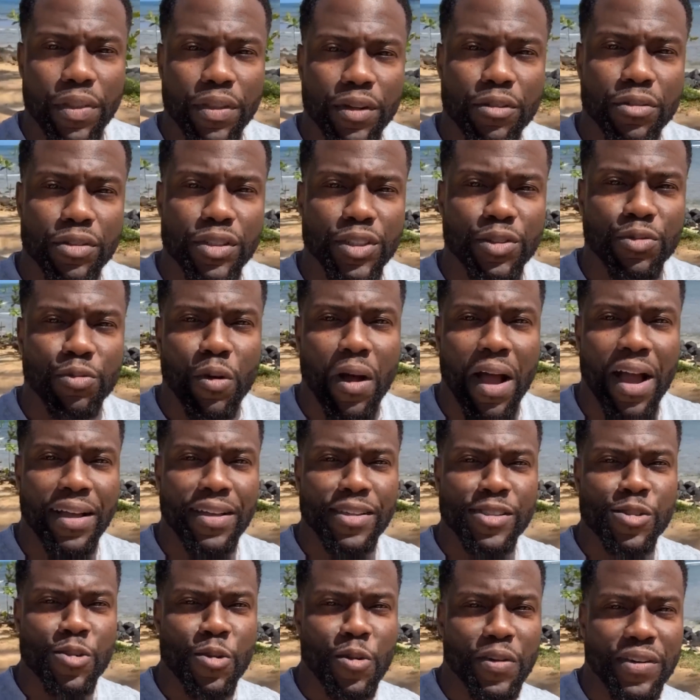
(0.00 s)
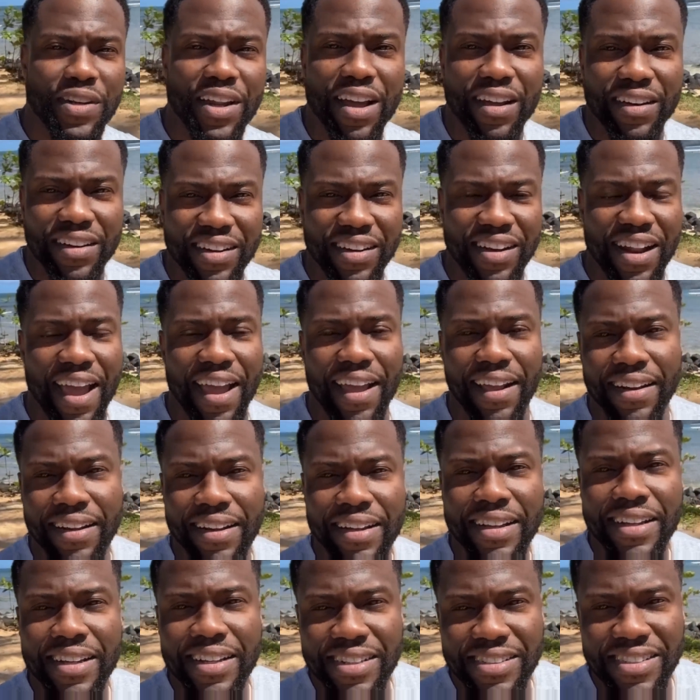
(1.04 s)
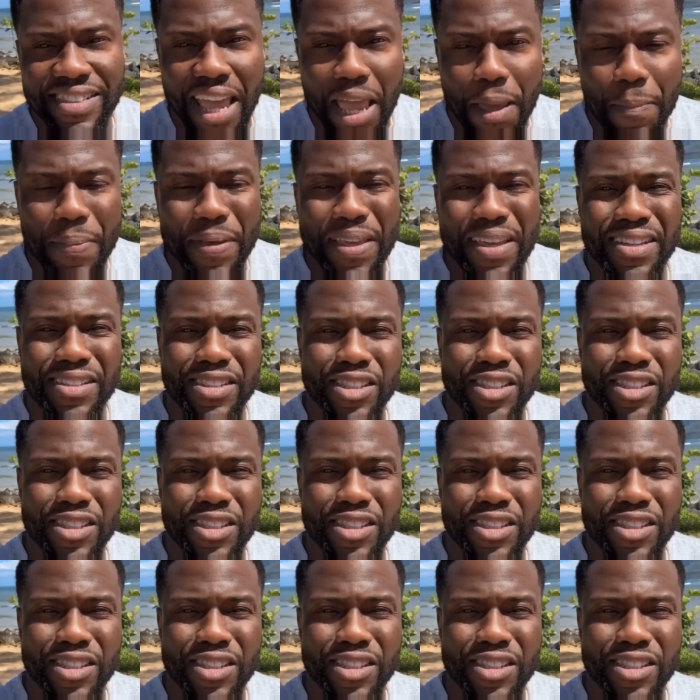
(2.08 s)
and he didn't feel the need to apologize for something